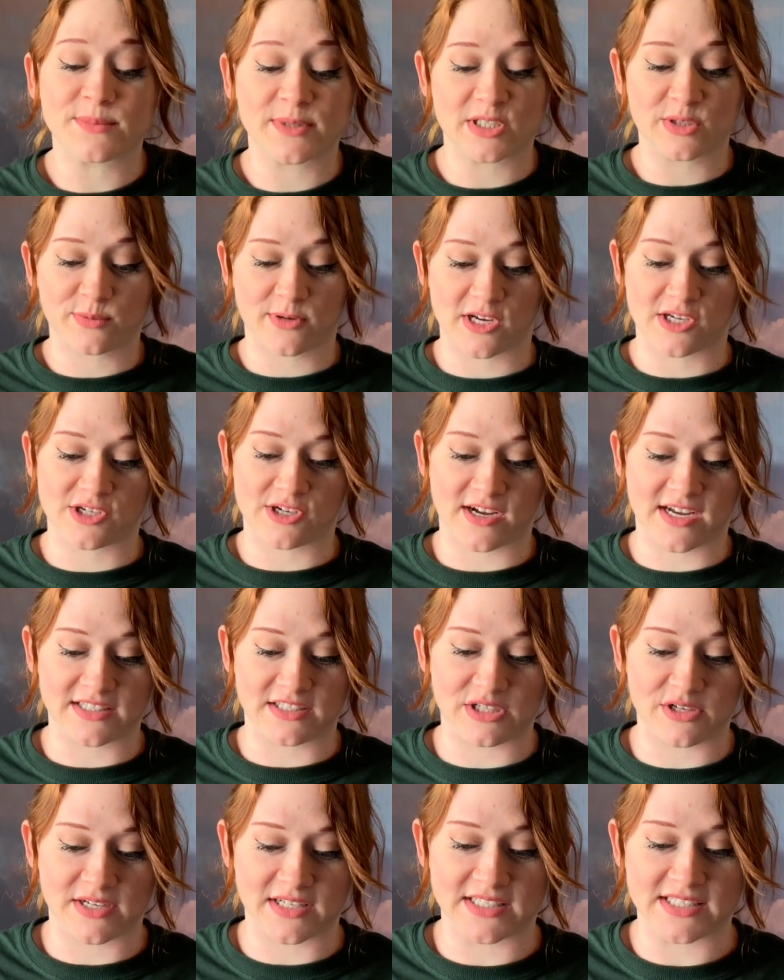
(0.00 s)
much pressure
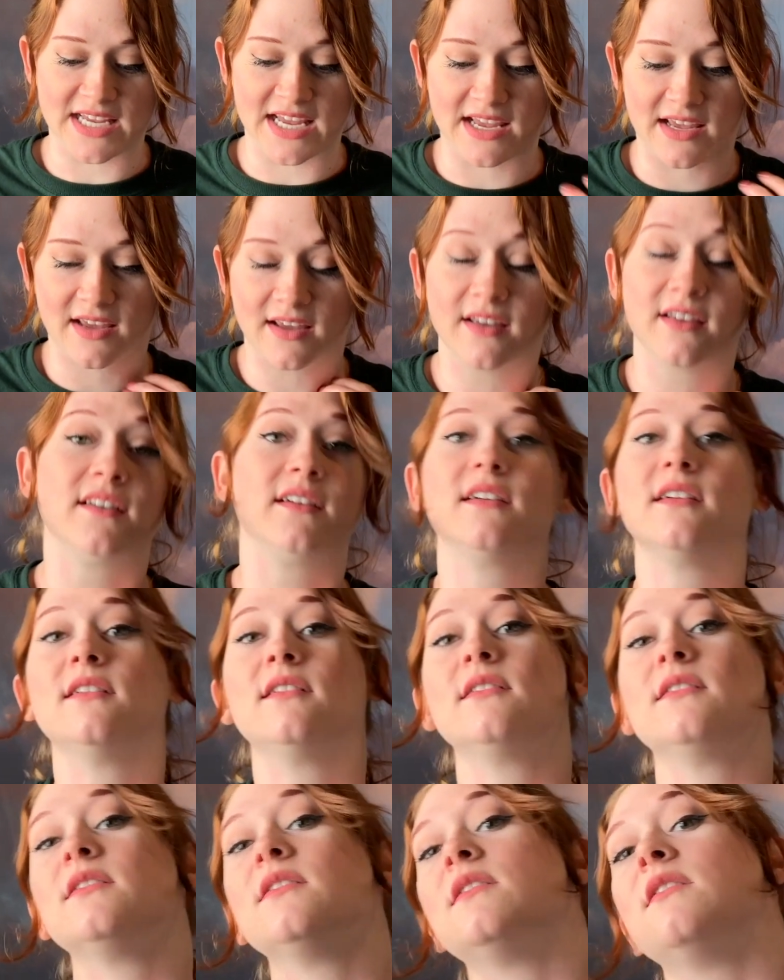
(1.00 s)
as you can take.
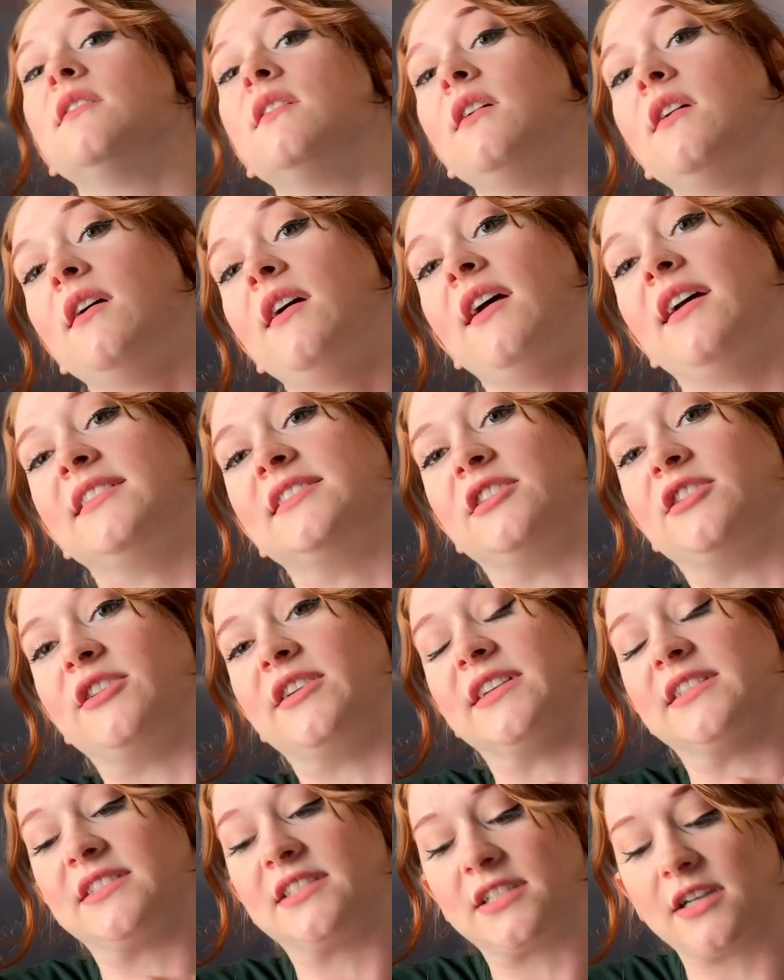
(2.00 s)
So you
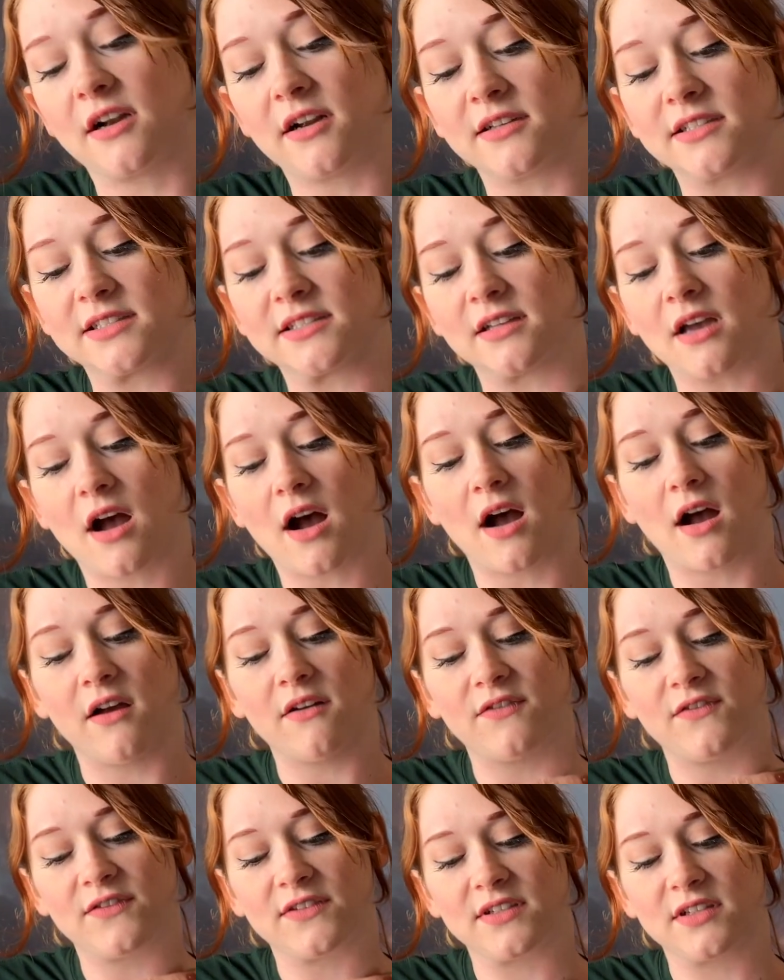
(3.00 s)
can start
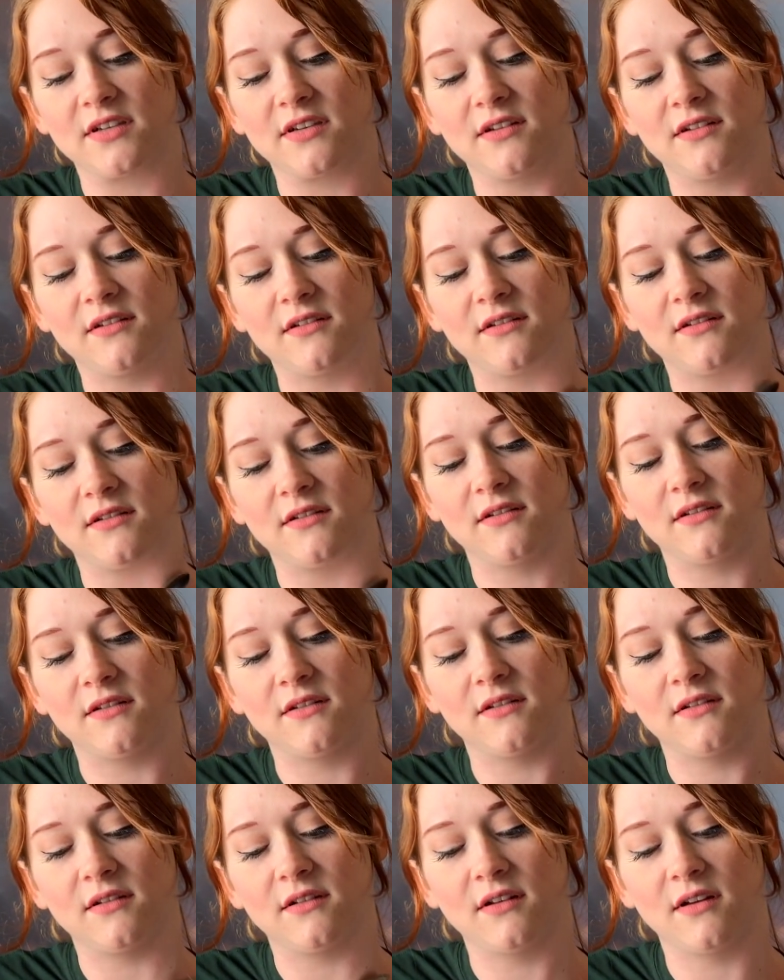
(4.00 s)
soft
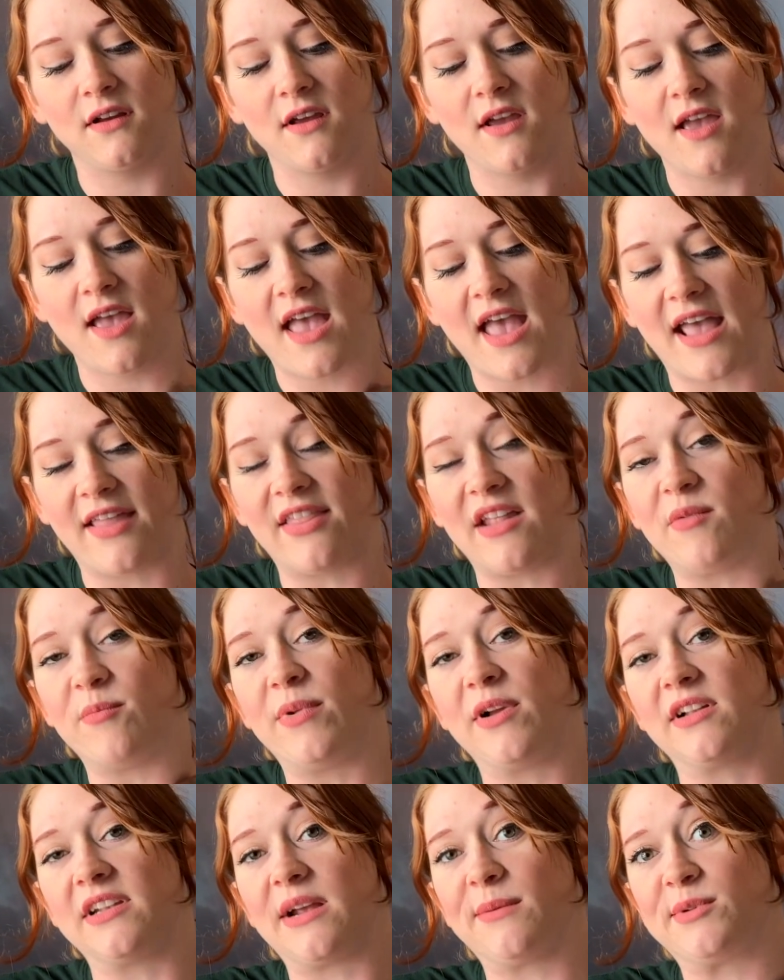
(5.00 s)
and then
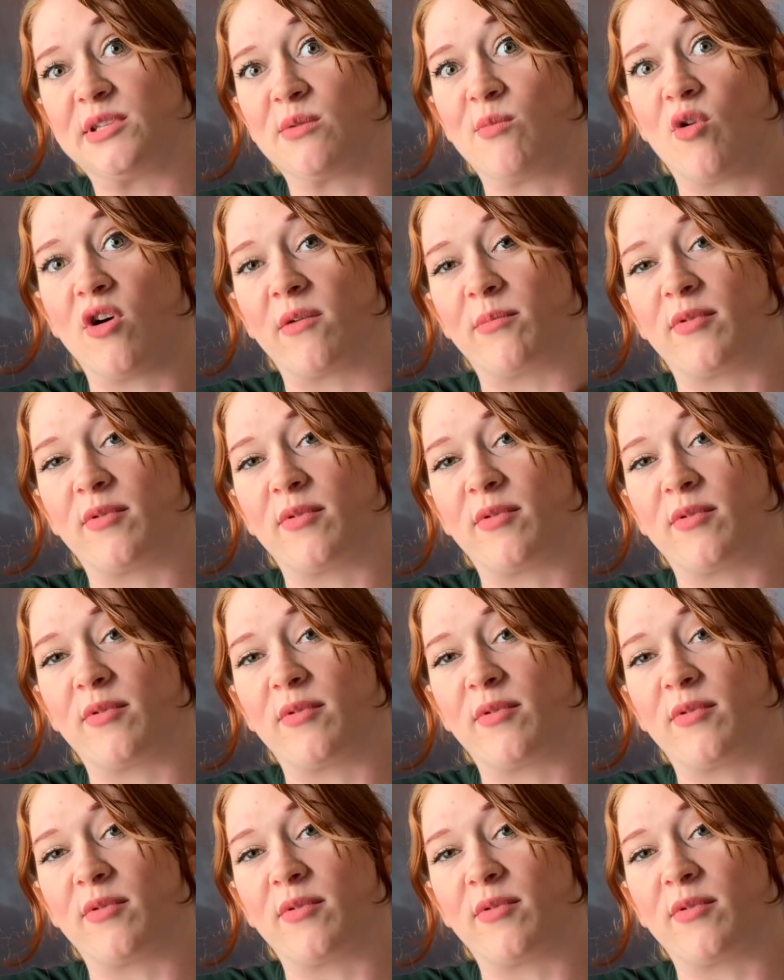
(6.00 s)
build up to more